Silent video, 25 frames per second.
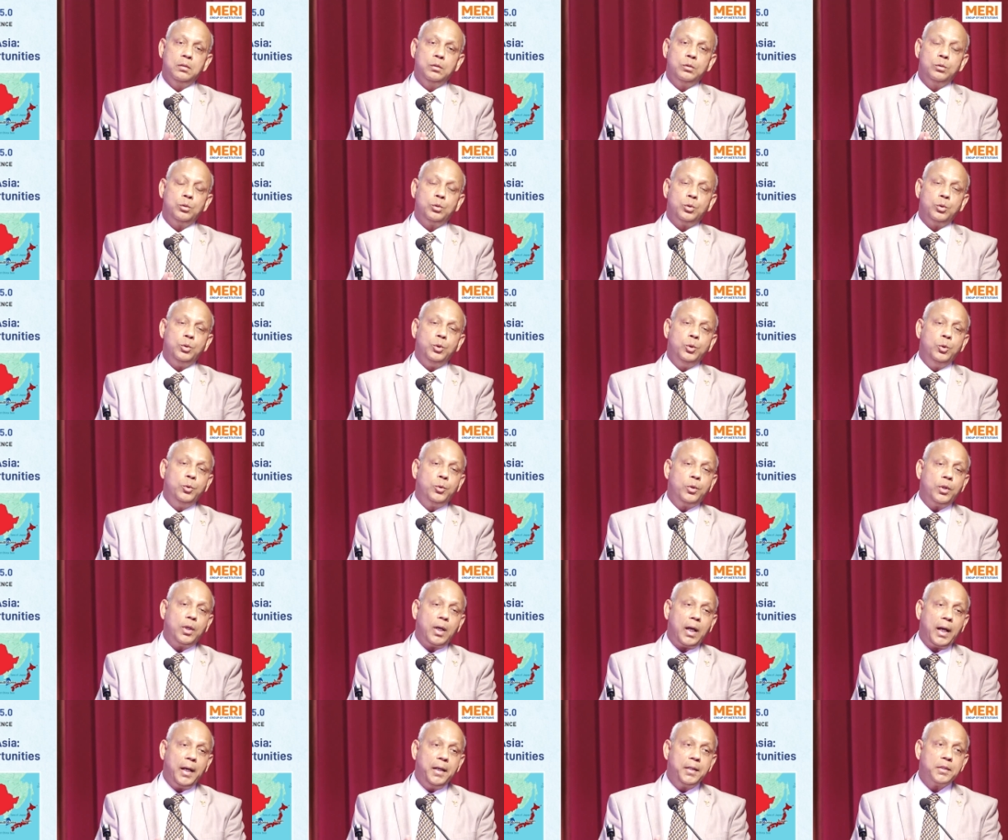to
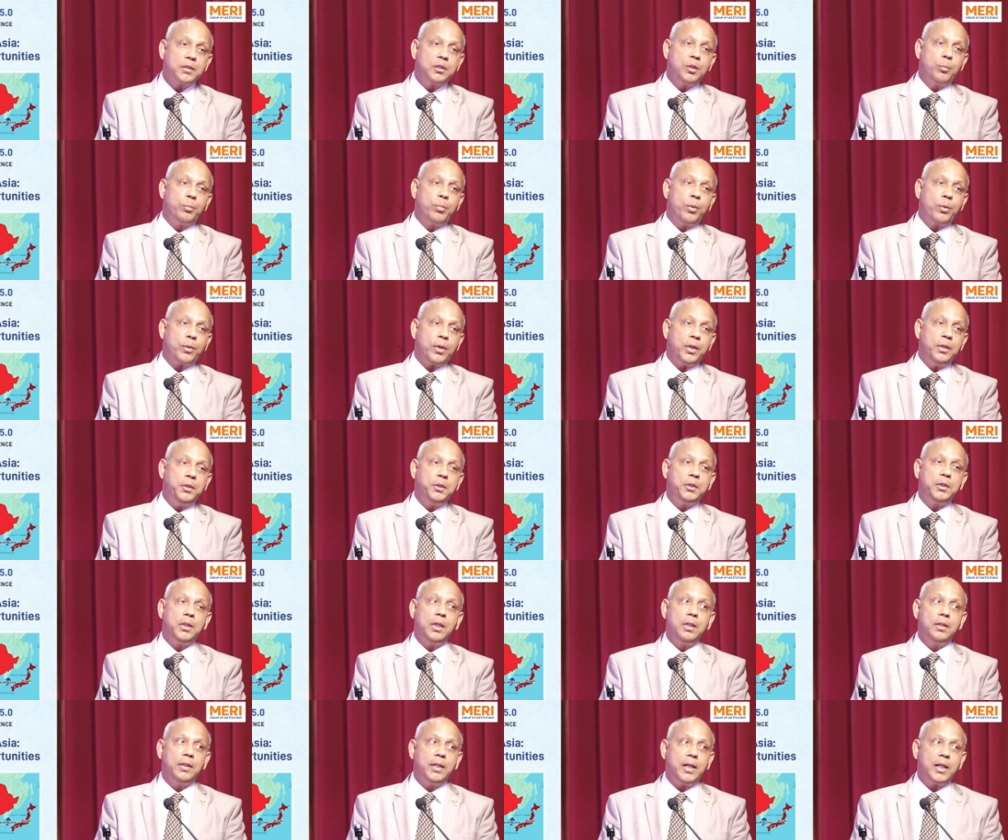utilize the
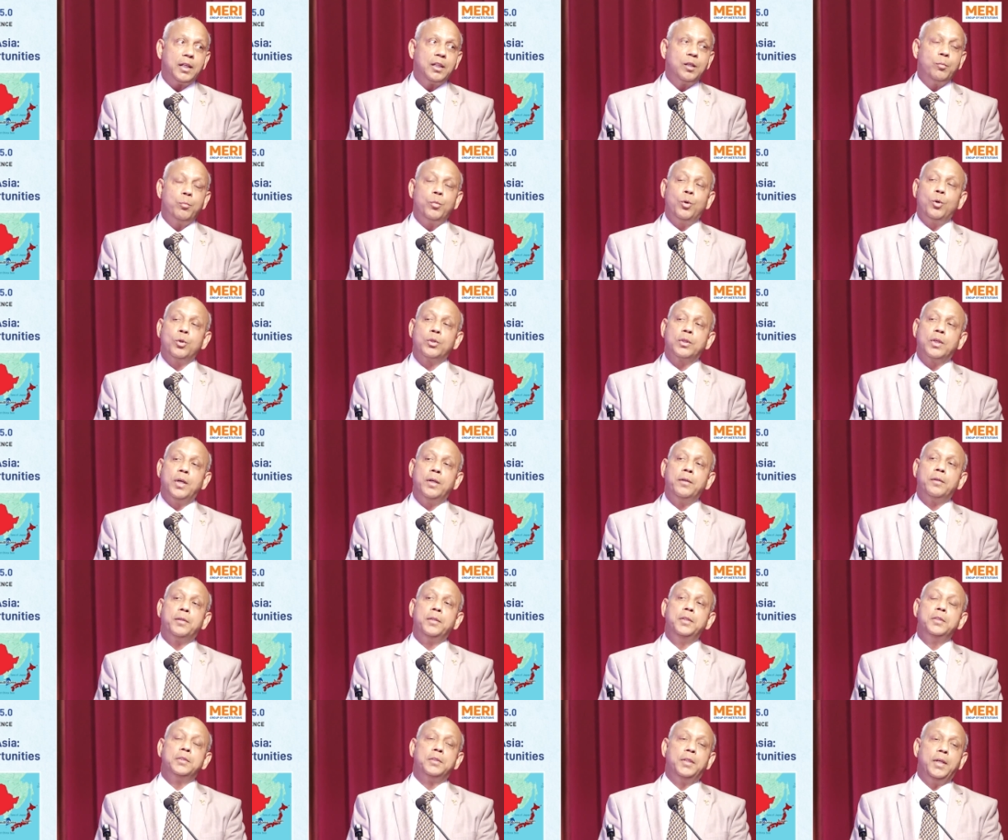potential that the both
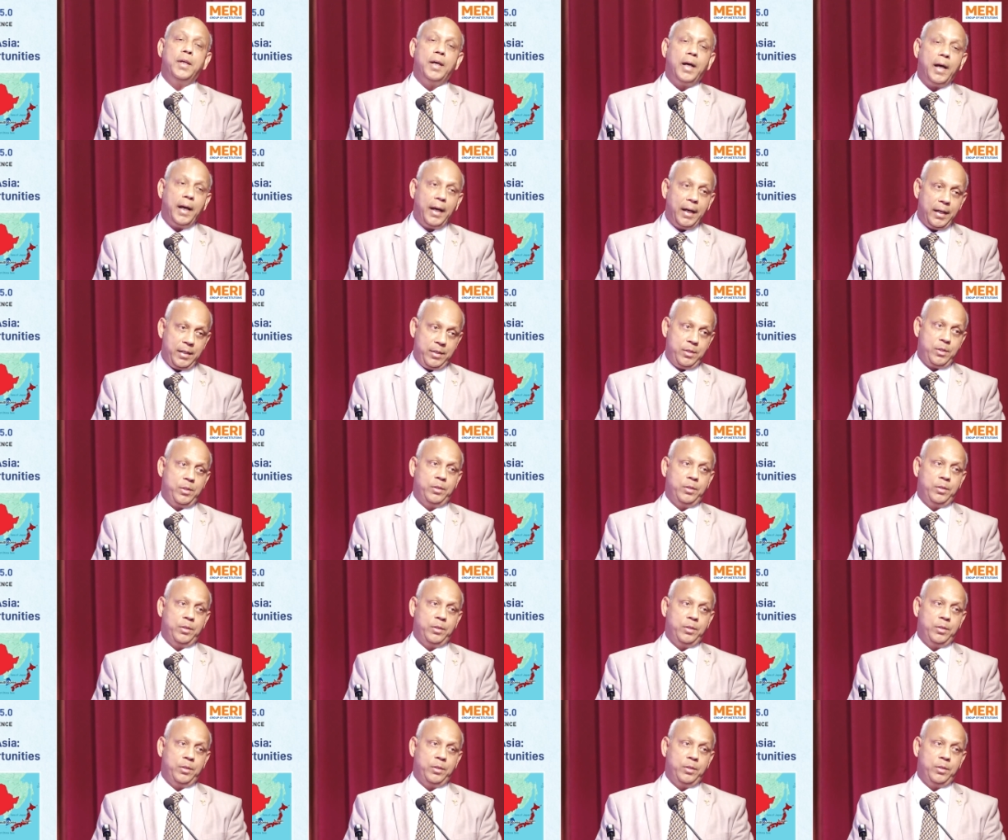countries they had.